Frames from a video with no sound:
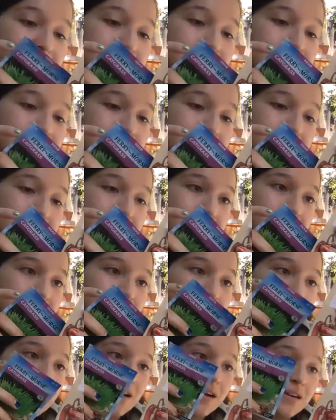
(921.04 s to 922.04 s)
see
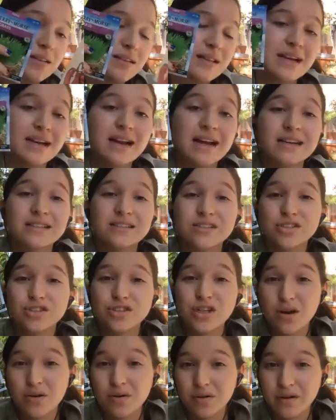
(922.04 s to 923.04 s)
here that it has
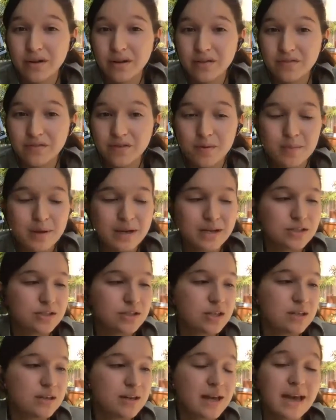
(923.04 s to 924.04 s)
general
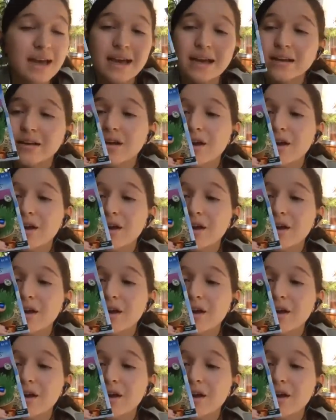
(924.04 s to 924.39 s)
information. And